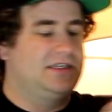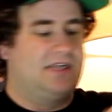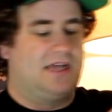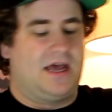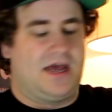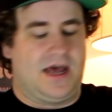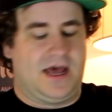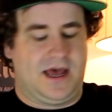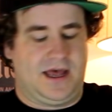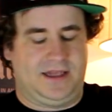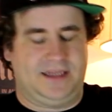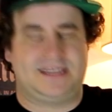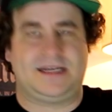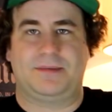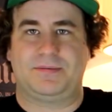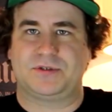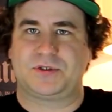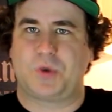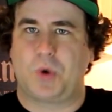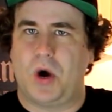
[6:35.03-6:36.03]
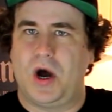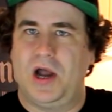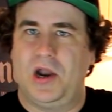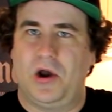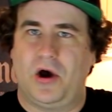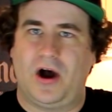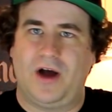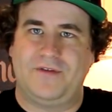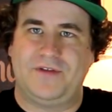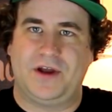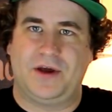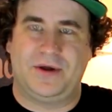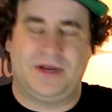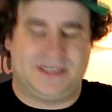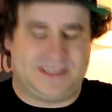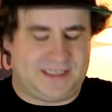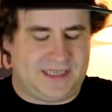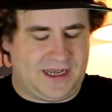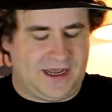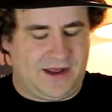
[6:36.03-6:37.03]
This happens quite a lot, I've
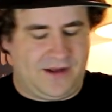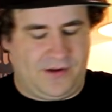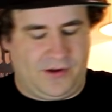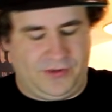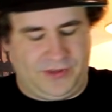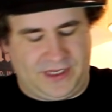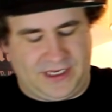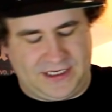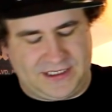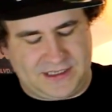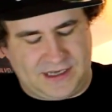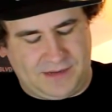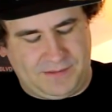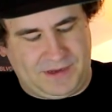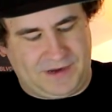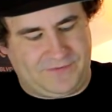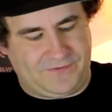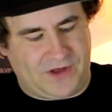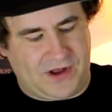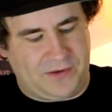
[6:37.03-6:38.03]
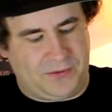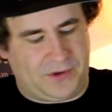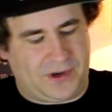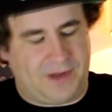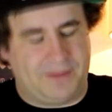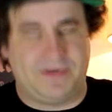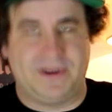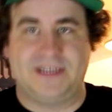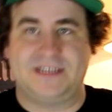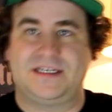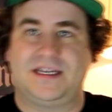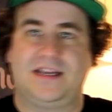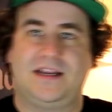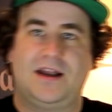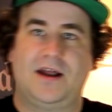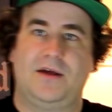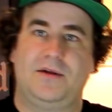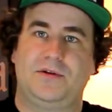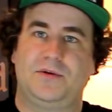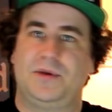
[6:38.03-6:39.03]
noticed, on these big vinyl companies that, you
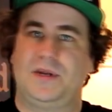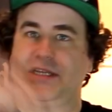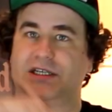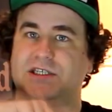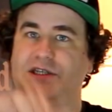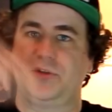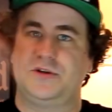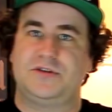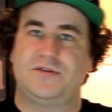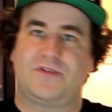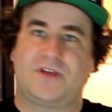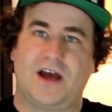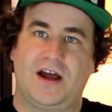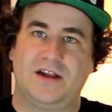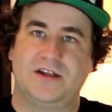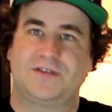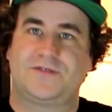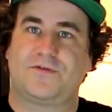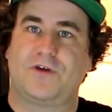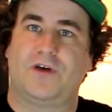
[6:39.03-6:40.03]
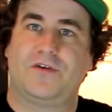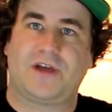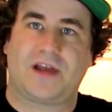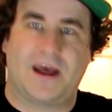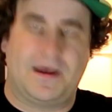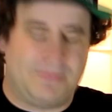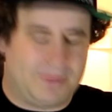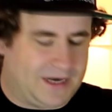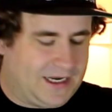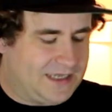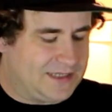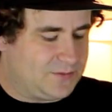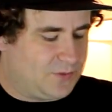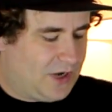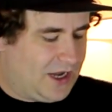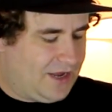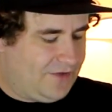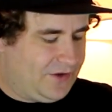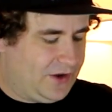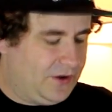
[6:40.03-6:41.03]
know, doing exclusive colours for other companies and
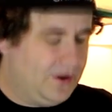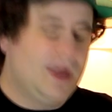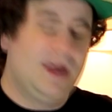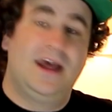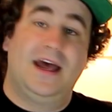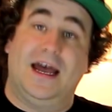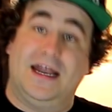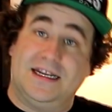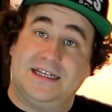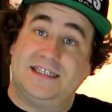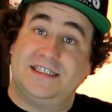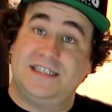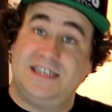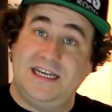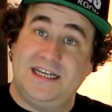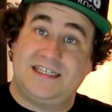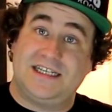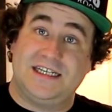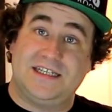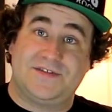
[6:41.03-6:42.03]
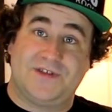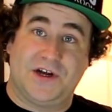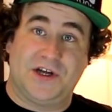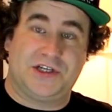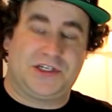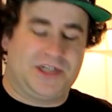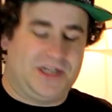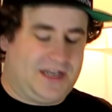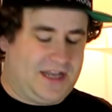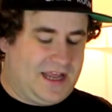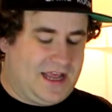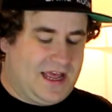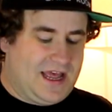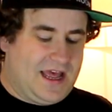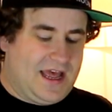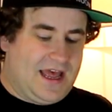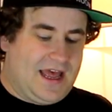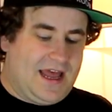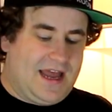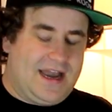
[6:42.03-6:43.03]
what have you. And this is YeTee's version.
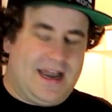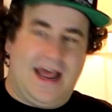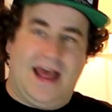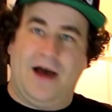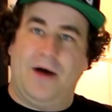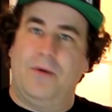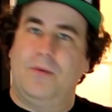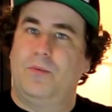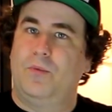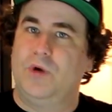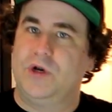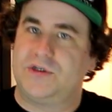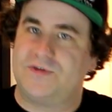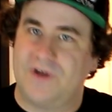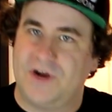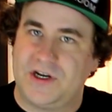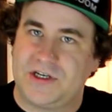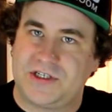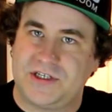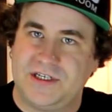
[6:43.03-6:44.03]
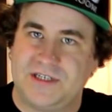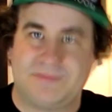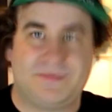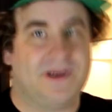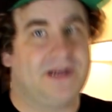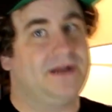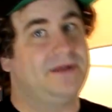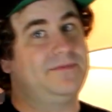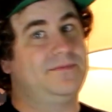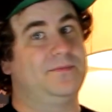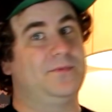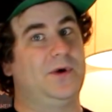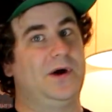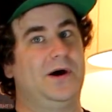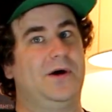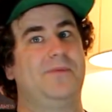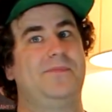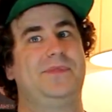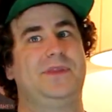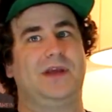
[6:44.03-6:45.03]
Now, which version is better?
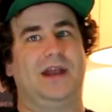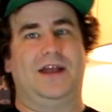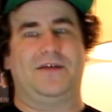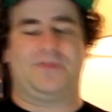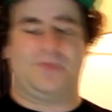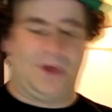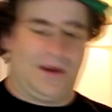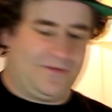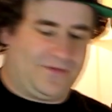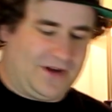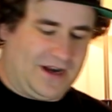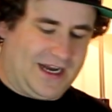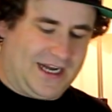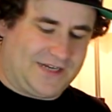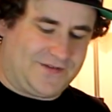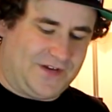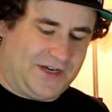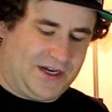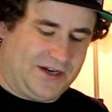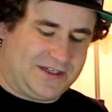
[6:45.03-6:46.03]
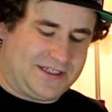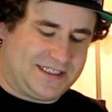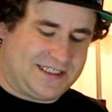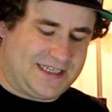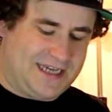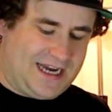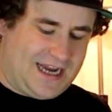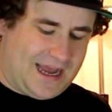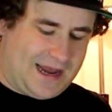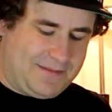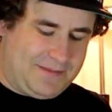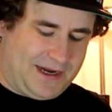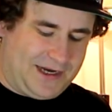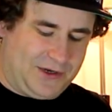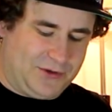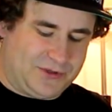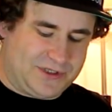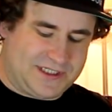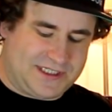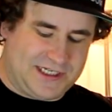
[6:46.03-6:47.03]
Well, you'll have to wait for the next video to see and
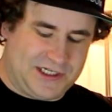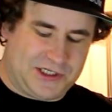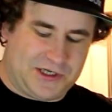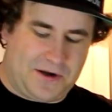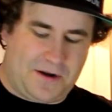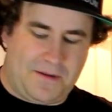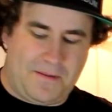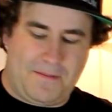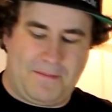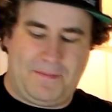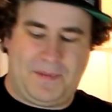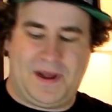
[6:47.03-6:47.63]
make your decision.